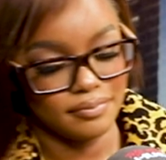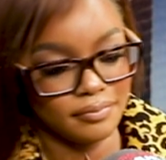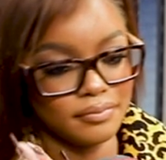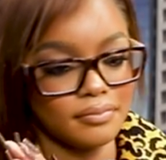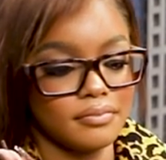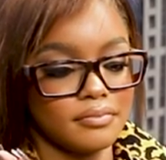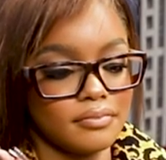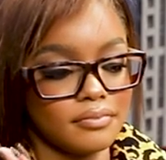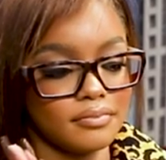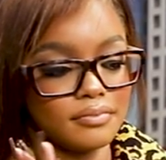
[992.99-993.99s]

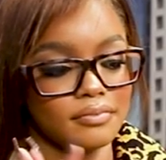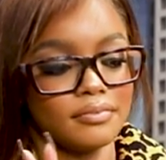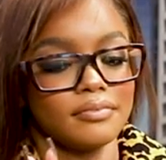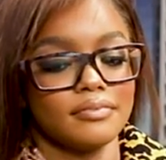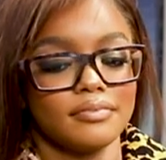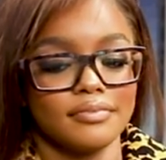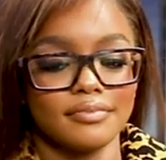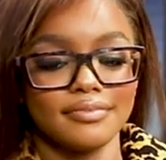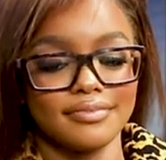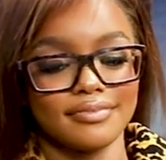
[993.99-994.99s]

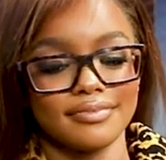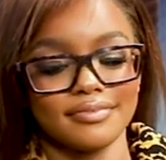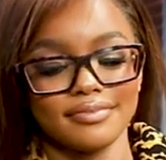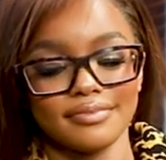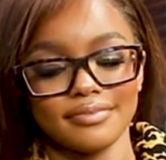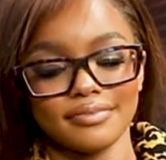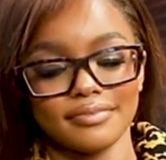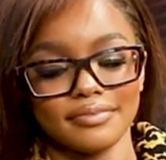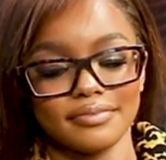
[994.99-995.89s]
(not speaking)